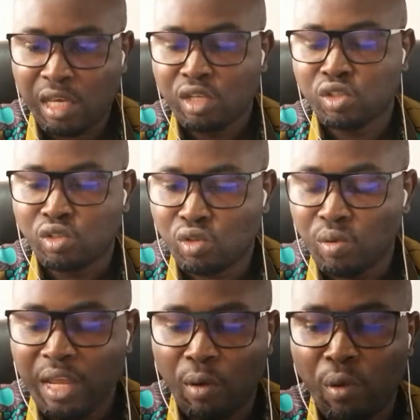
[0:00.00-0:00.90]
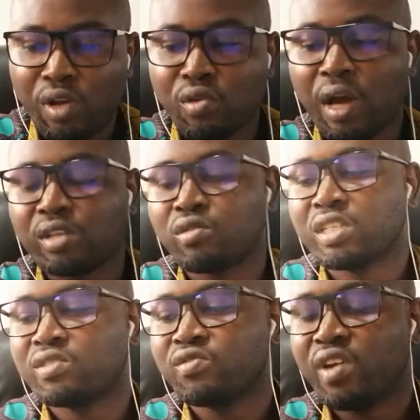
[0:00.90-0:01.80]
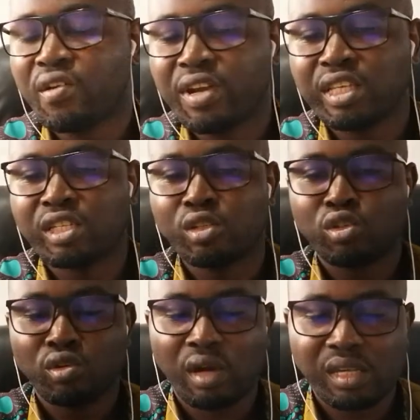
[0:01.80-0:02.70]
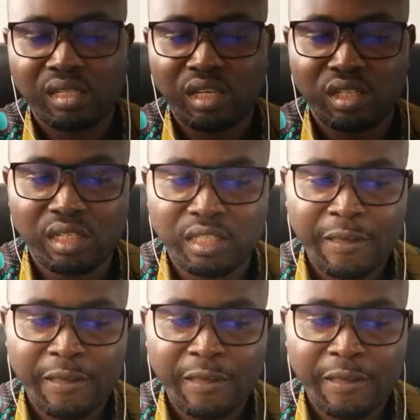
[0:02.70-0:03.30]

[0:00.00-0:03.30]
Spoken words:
so that when you are transferring it into your answer sheet,